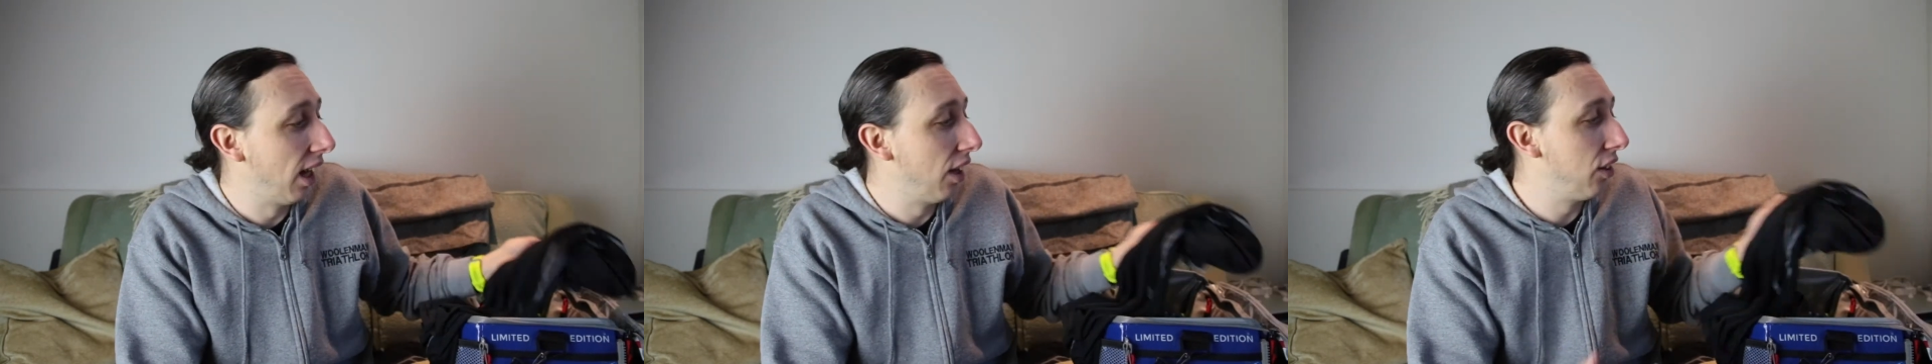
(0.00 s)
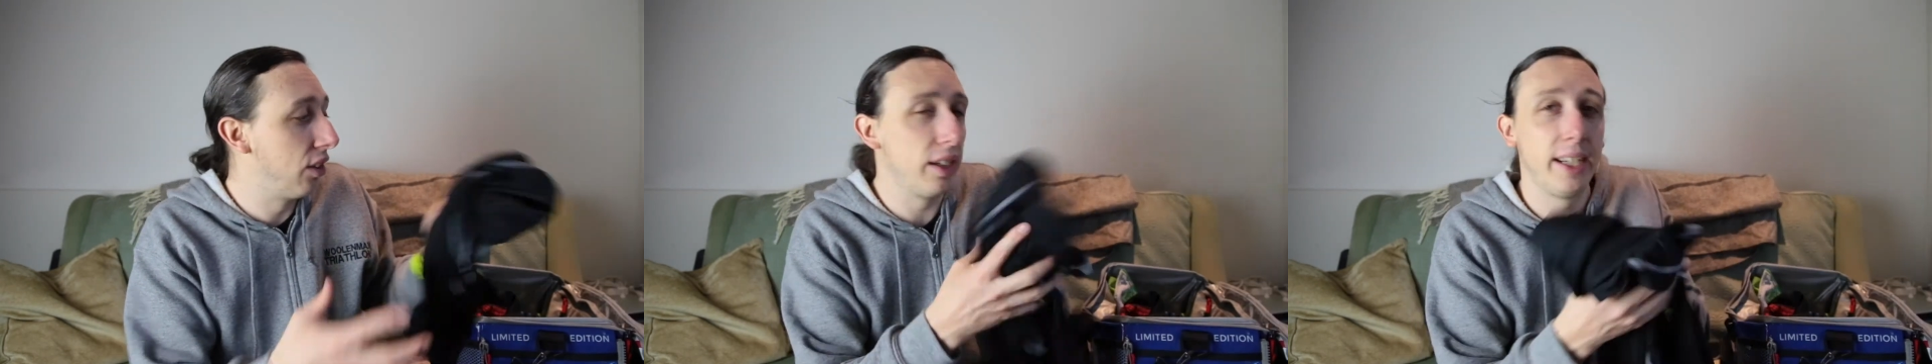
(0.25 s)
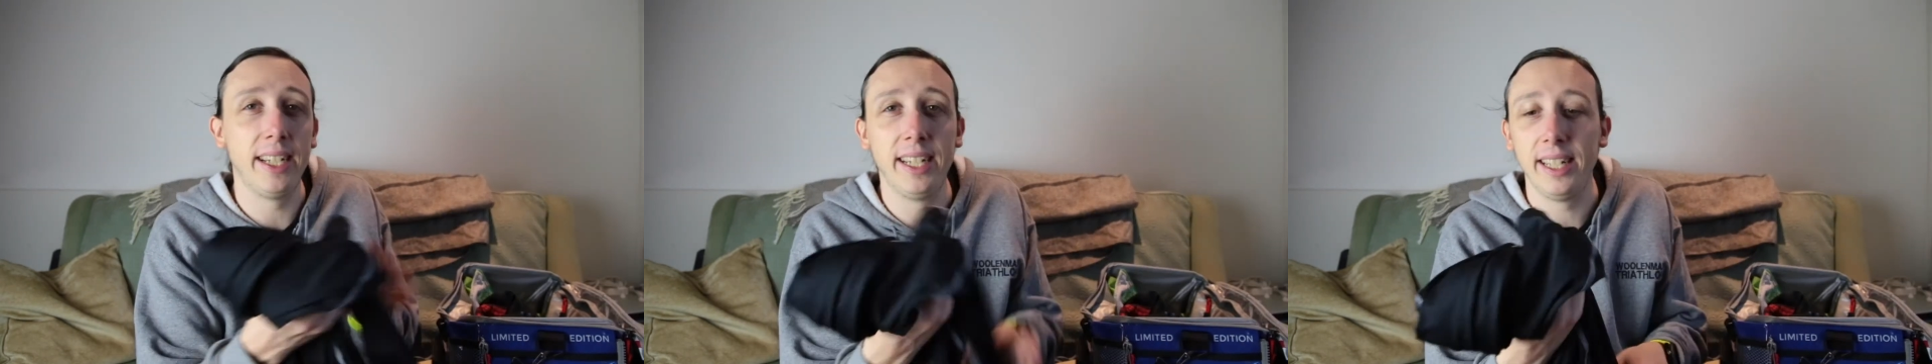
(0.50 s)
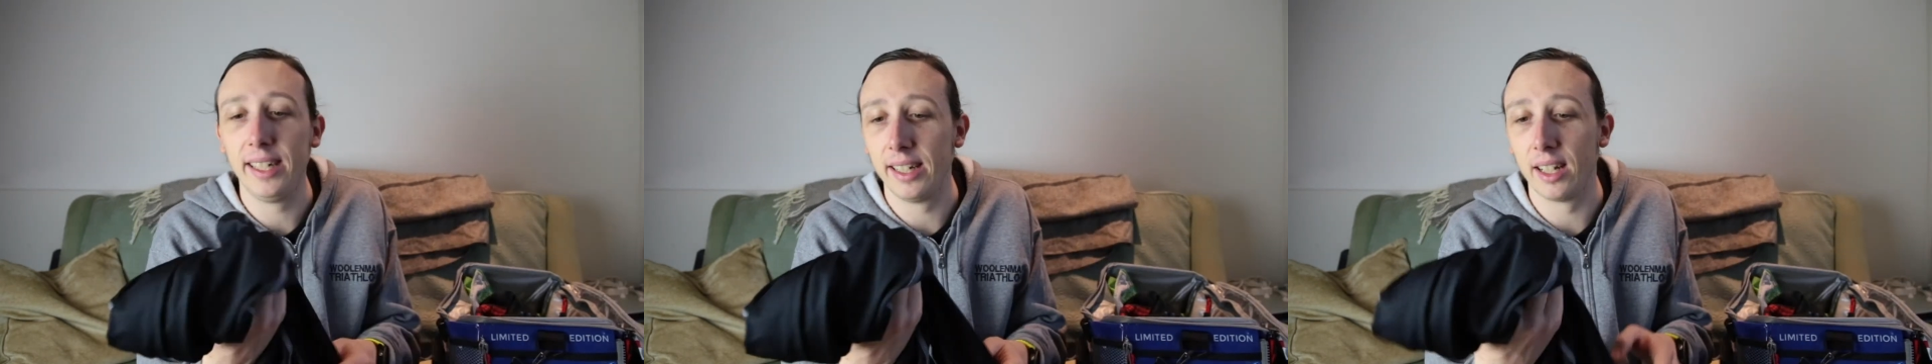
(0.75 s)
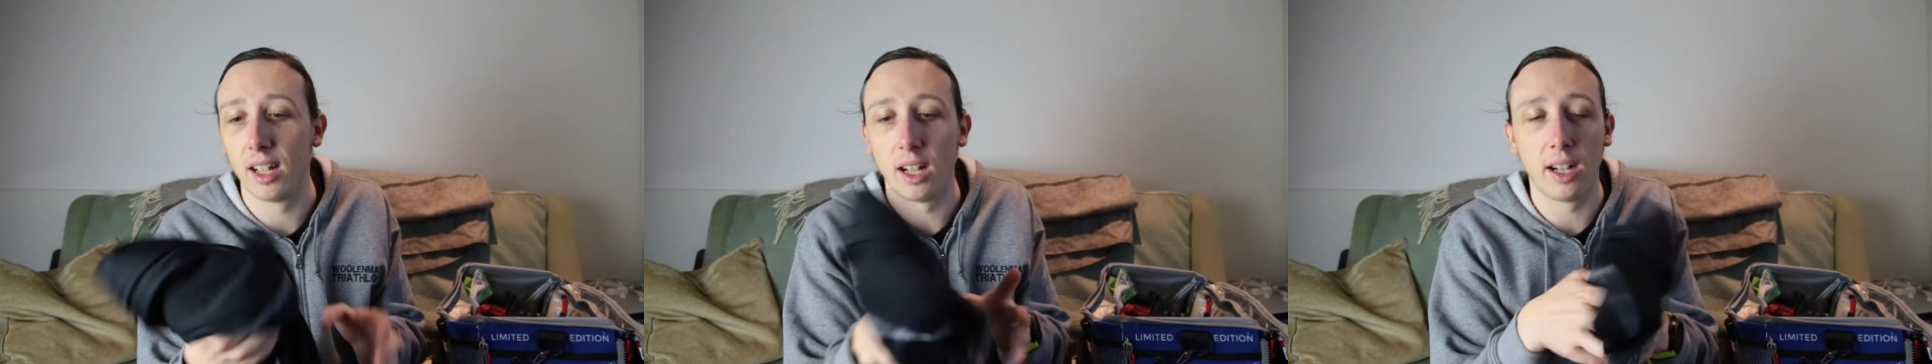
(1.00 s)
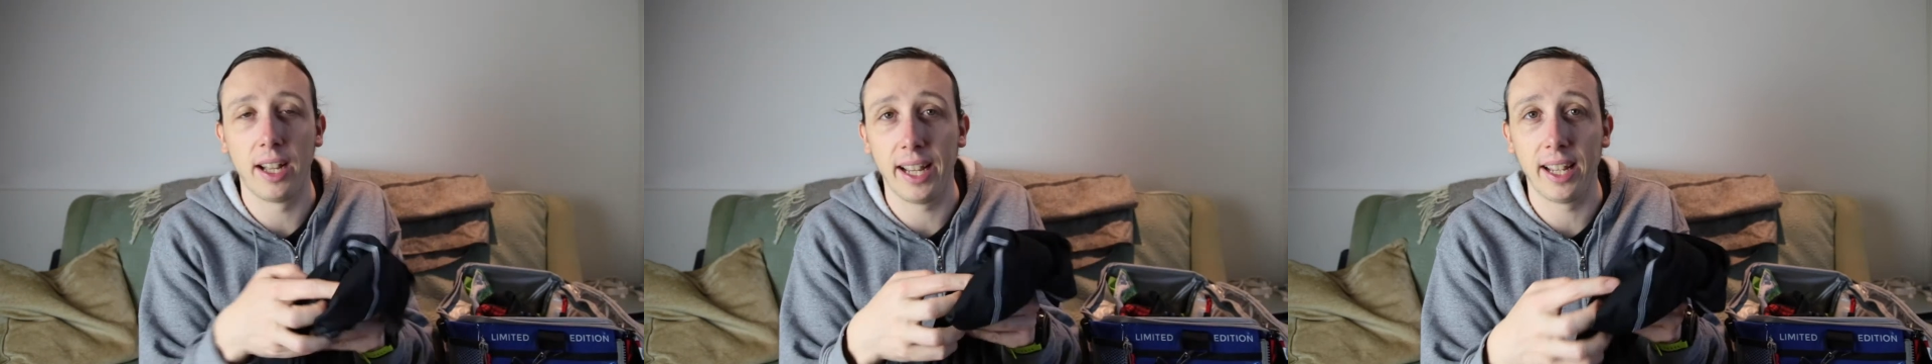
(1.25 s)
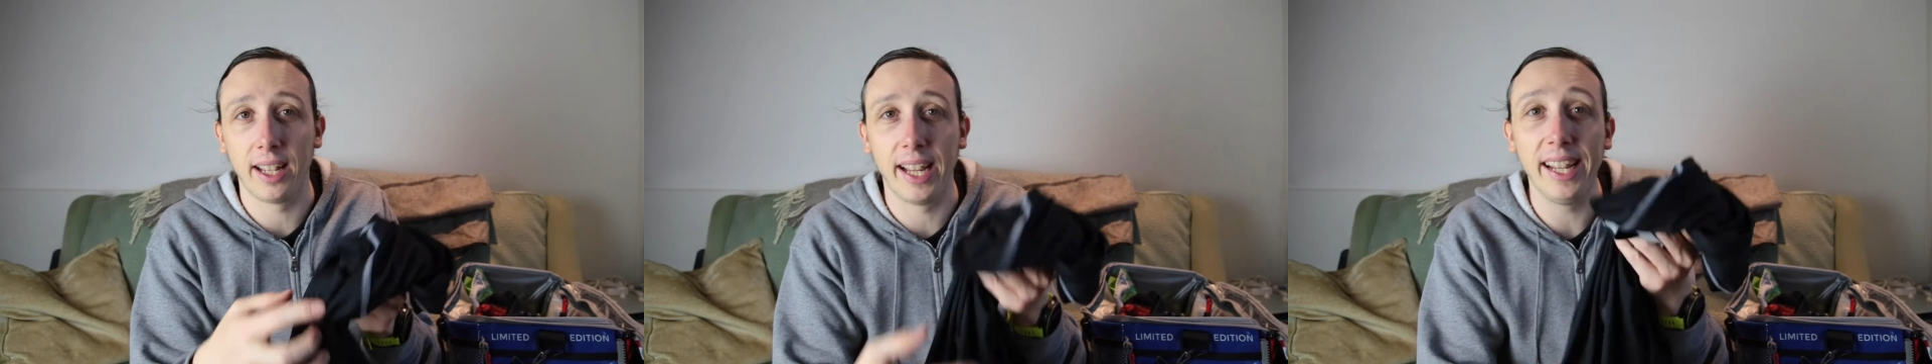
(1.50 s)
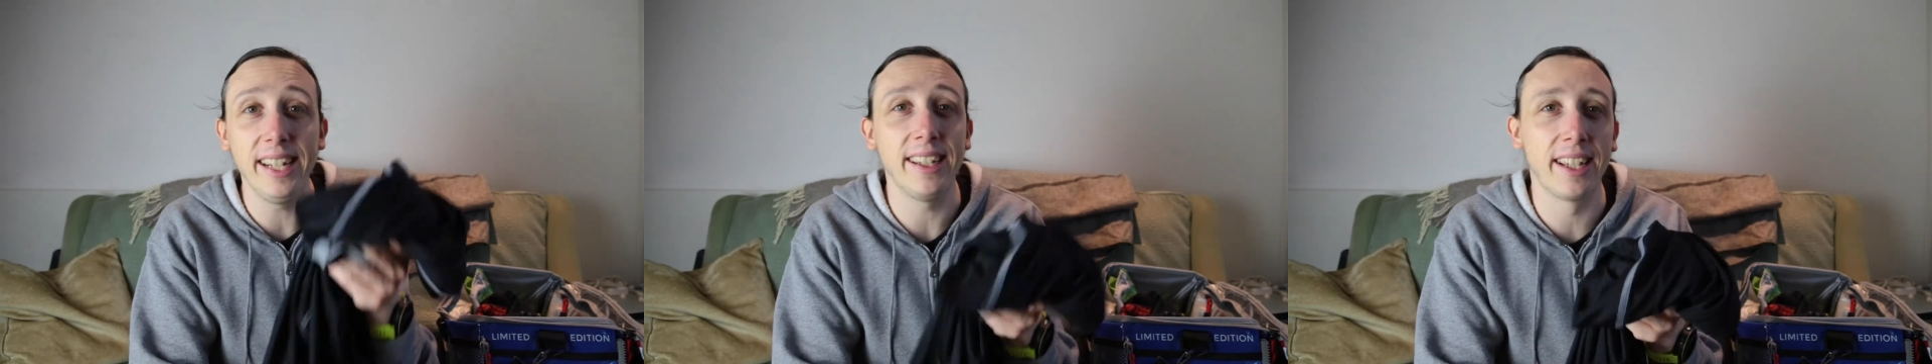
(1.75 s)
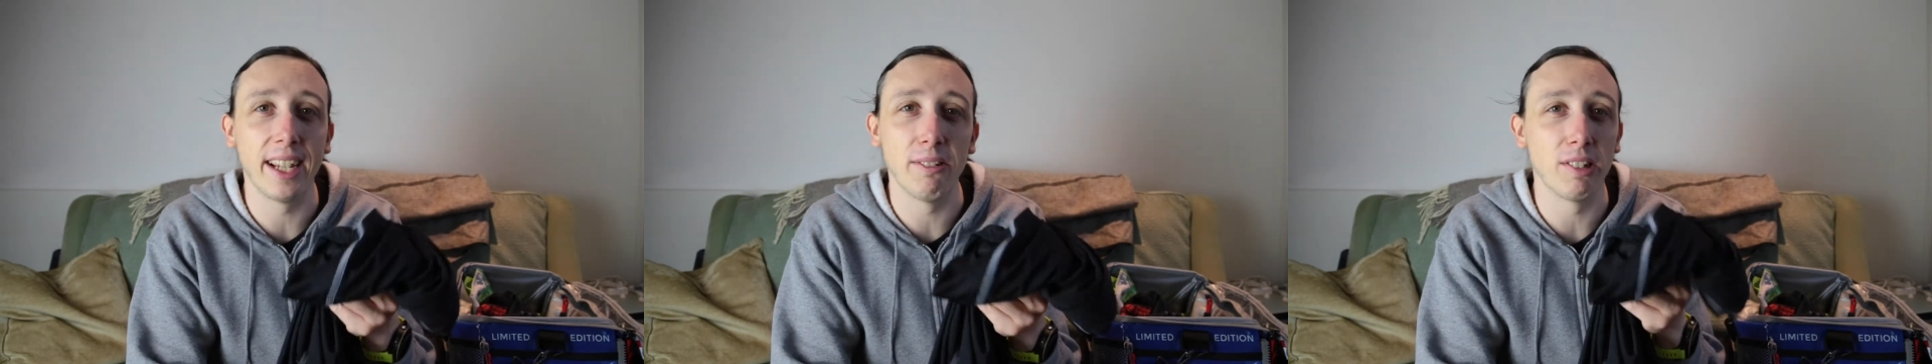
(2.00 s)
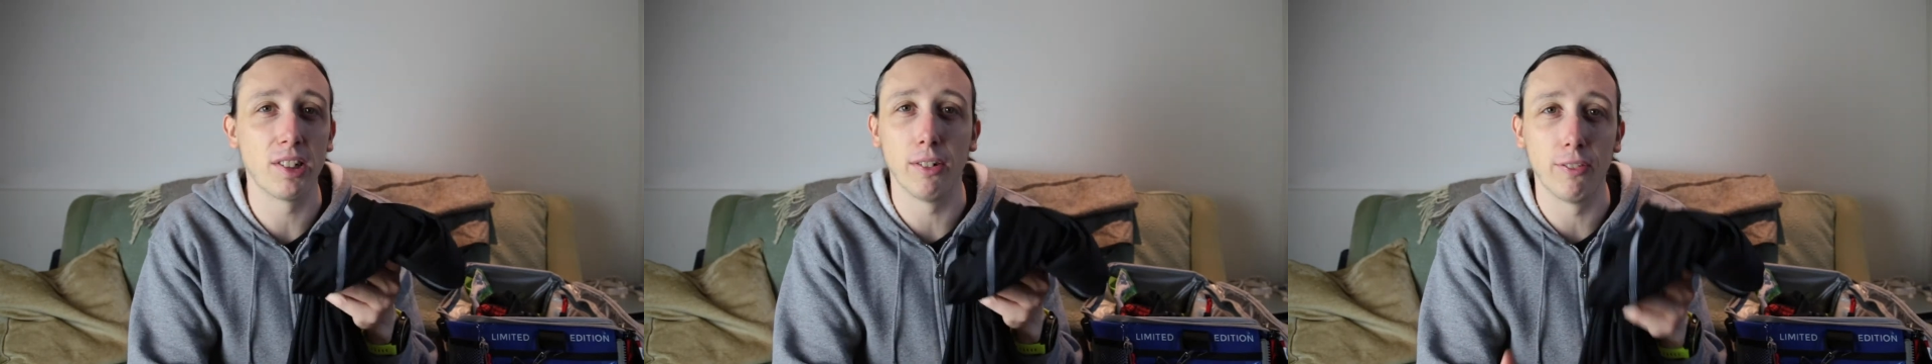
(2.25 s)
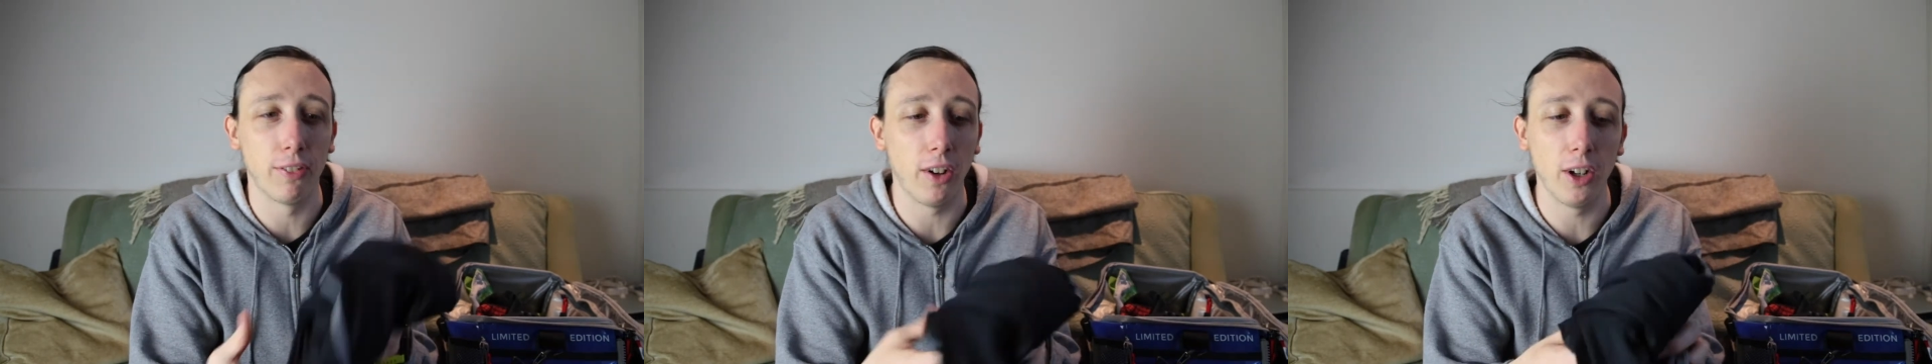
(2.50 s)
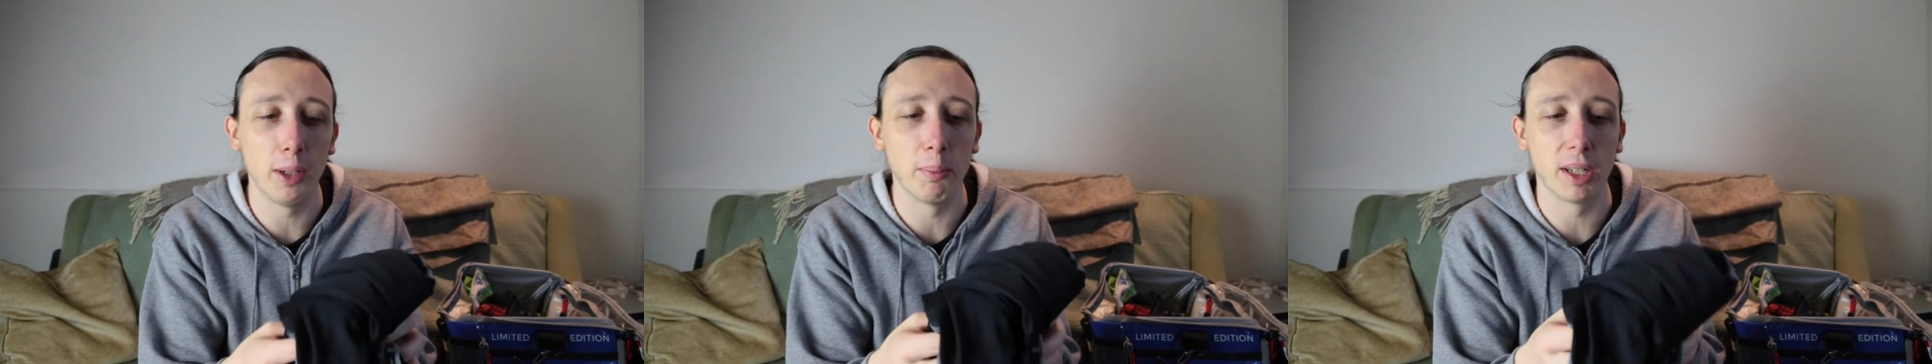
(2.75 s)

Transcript: the heat gear is still fine,